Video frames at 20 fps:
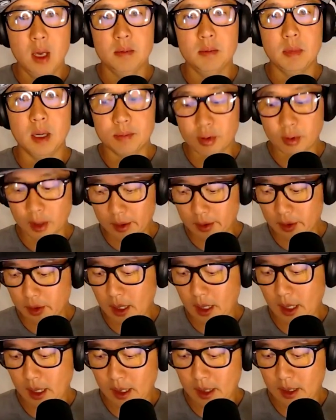My brother
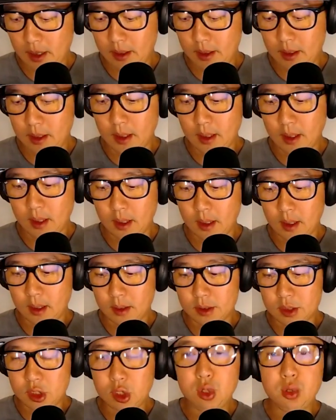had uh,
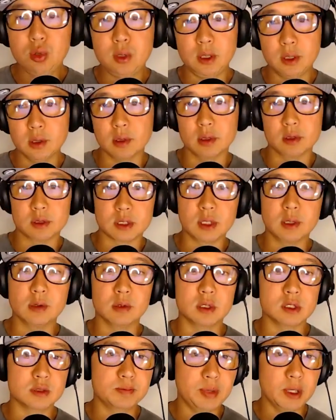two years
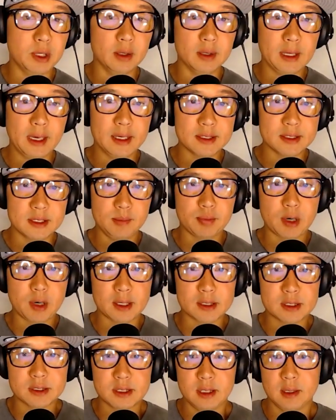under his belt as a
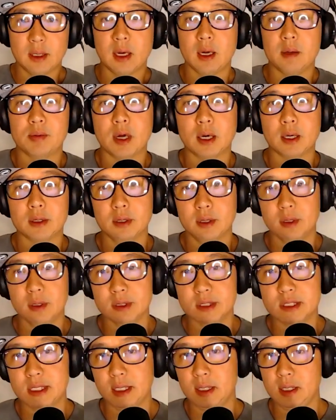practicing chiropractor here
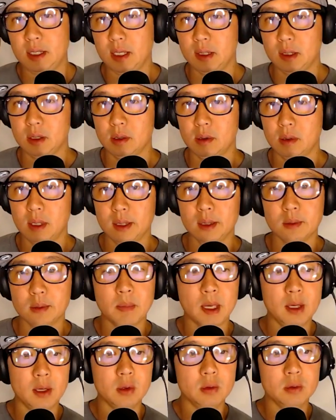in San Diego, and
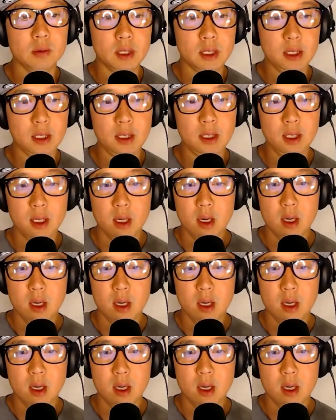my only